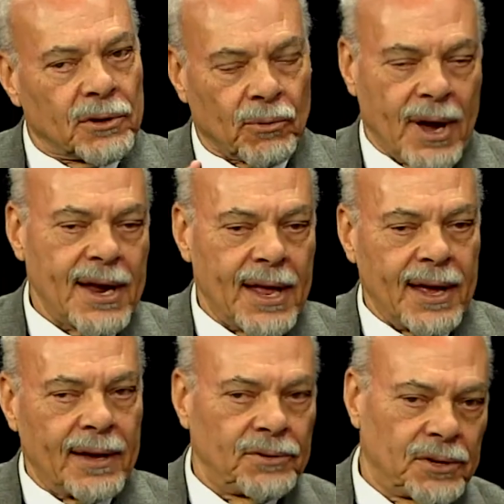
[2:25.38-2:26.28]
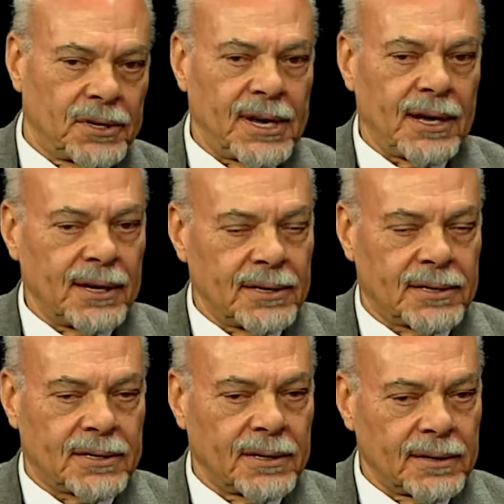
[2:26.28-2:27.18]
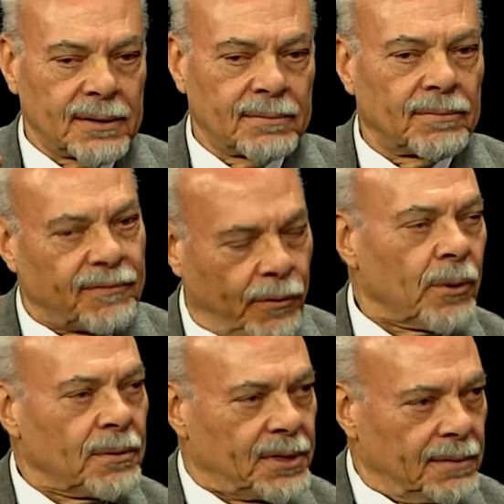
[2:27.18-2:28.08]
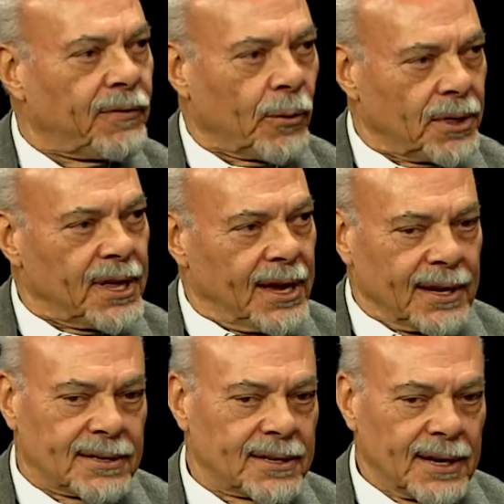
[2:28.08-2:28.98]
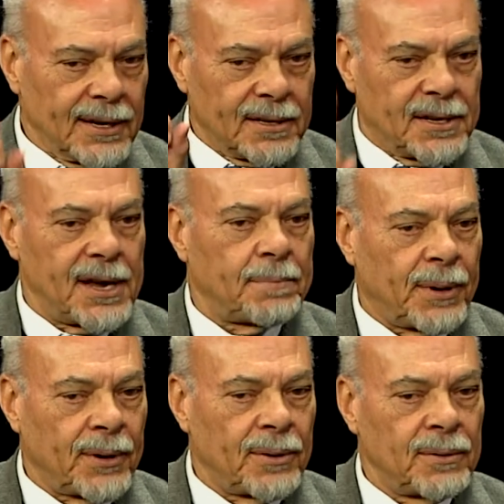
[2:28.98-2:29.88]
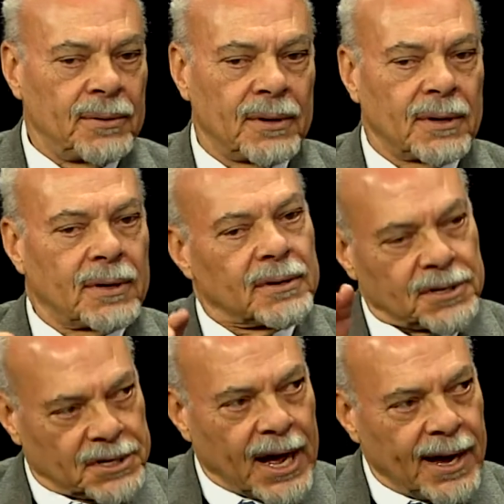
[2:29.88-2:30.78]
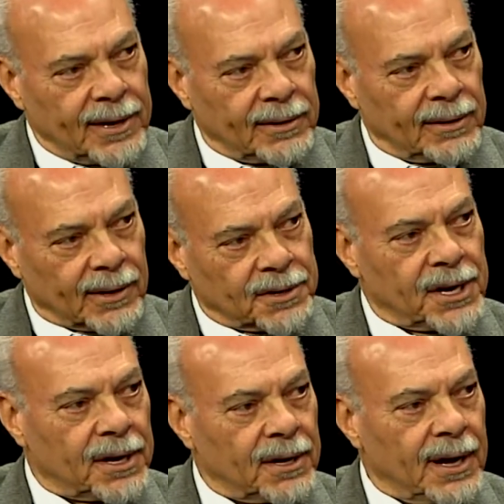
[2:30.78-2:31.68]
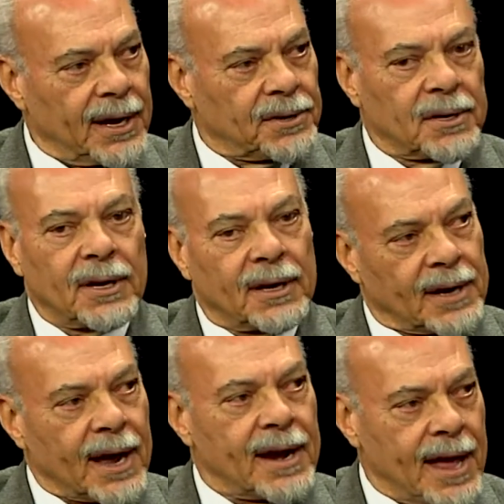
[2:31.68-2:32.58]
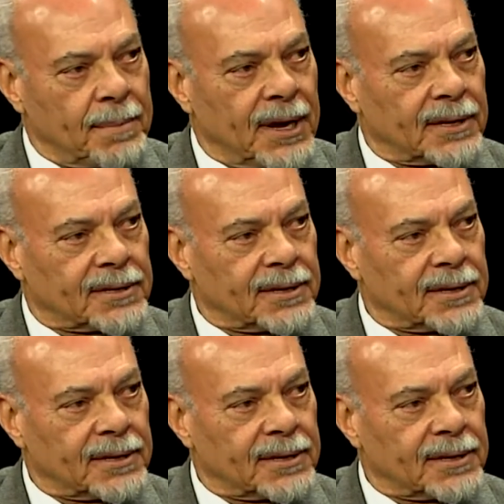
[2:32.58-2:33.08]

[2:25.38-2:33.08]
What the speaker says: right hand should tell us four things: tempo, style, articulation, and dynamics.